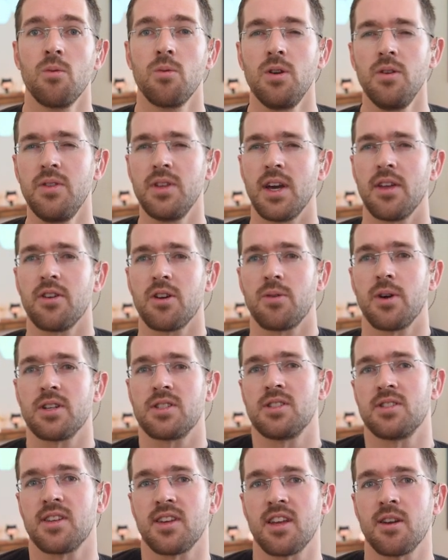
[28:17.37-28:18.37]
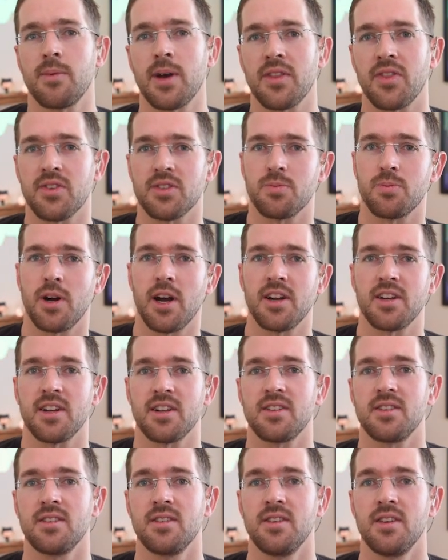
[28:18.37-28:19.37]
One of the other questions I get about this
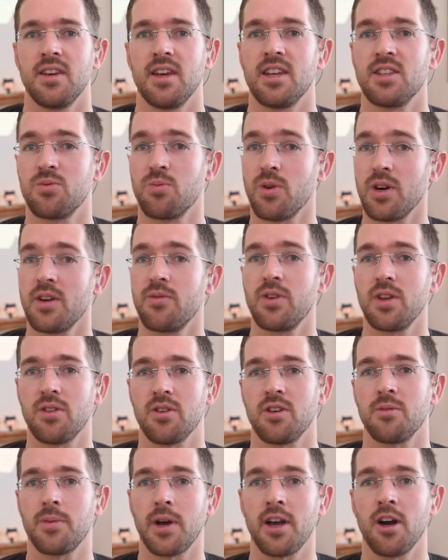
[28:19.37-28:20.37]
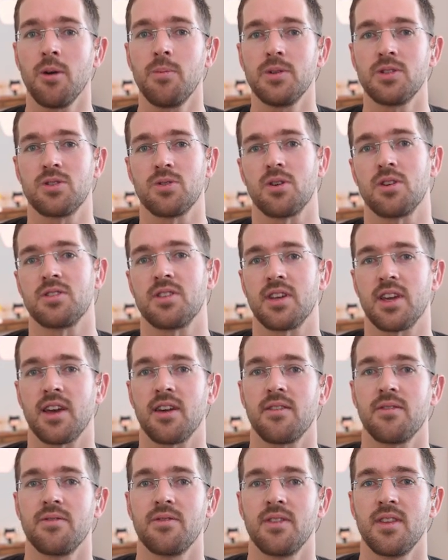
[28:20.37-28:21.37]
project is what have we learned by open sourcing
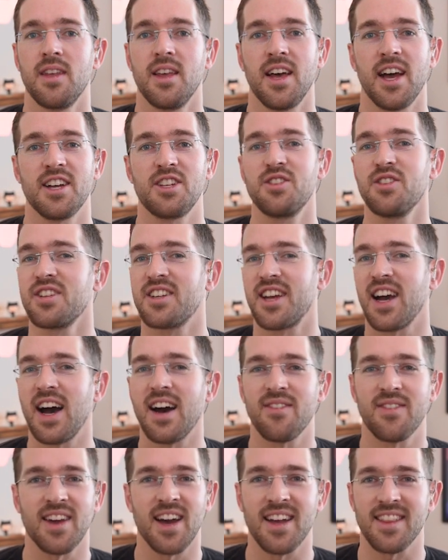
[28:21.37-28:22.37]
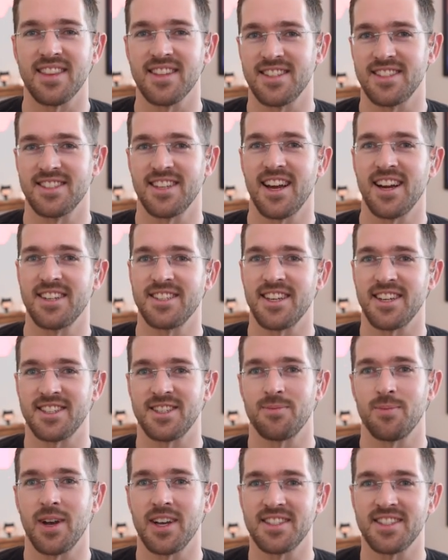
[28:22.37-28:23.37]
it? I should caveat this entire
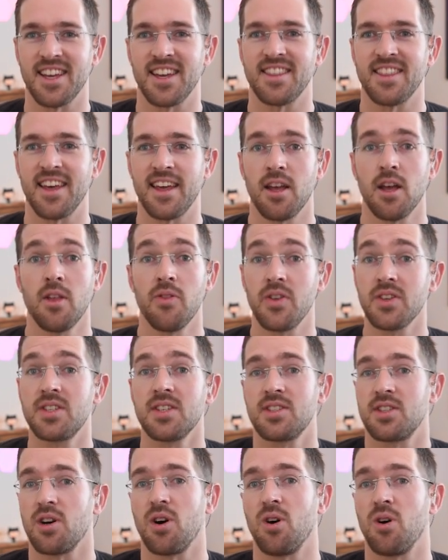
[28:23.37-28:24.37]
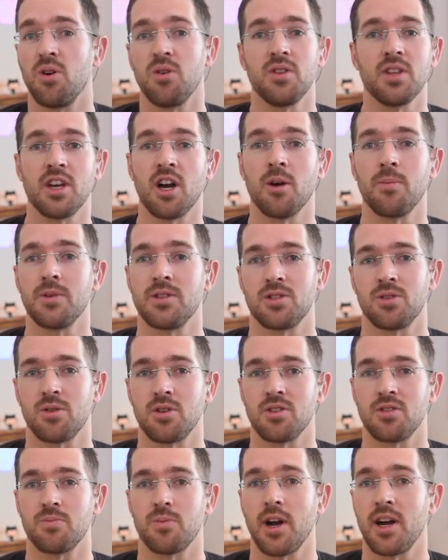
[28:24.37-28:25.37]
section by saying that this is the only open
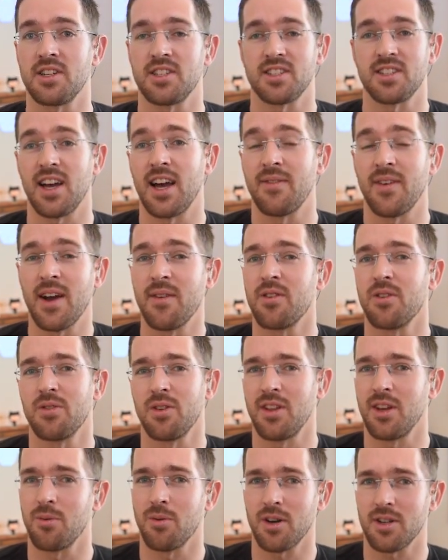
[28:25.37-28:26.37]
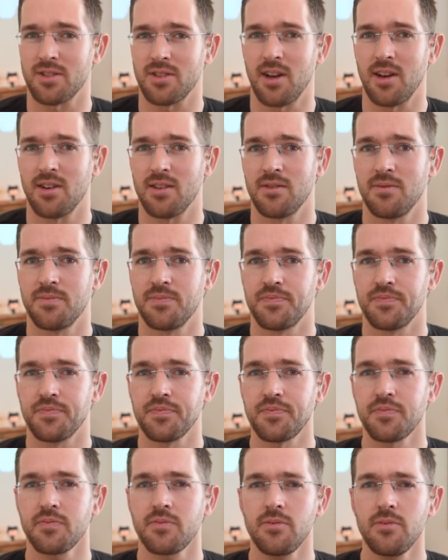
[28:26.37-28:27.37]
source project I've ever really worked on.
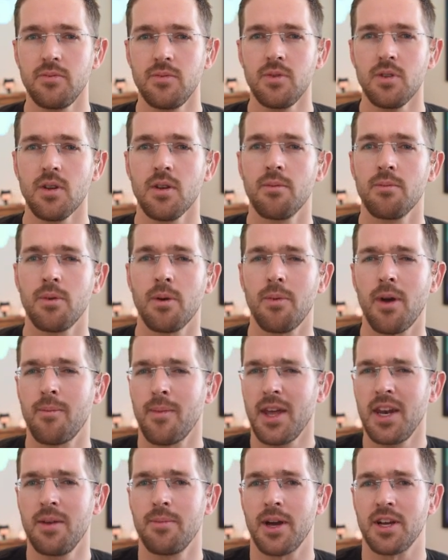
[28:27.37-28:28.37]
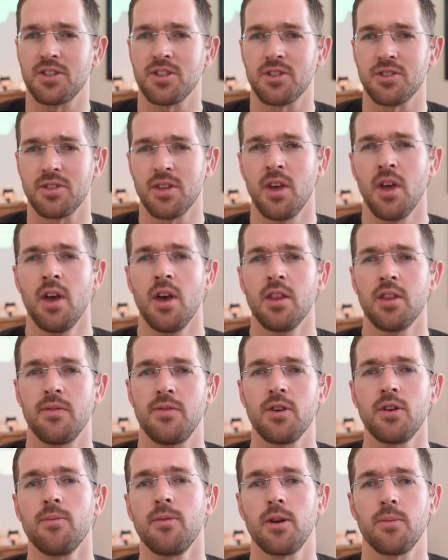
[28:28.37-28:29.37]
But by many measures, the
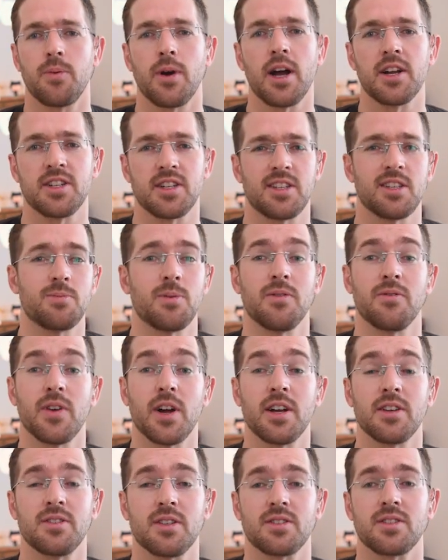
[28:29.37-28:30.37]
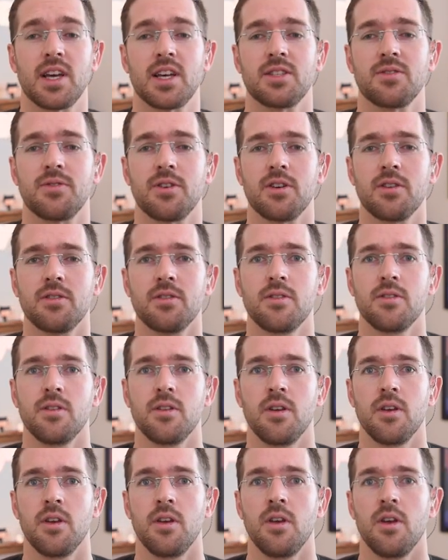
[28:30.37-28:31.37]
ViewComponent project has been very successful.
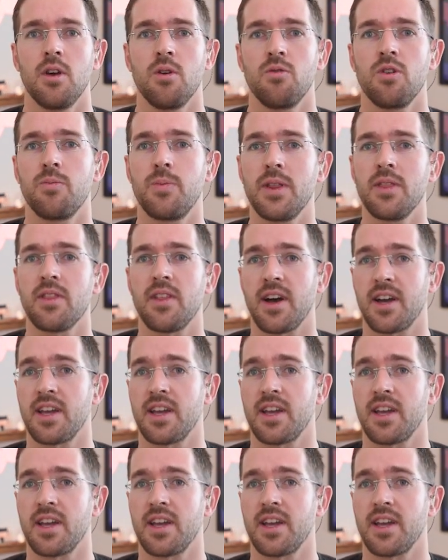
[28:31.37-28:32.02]
We've been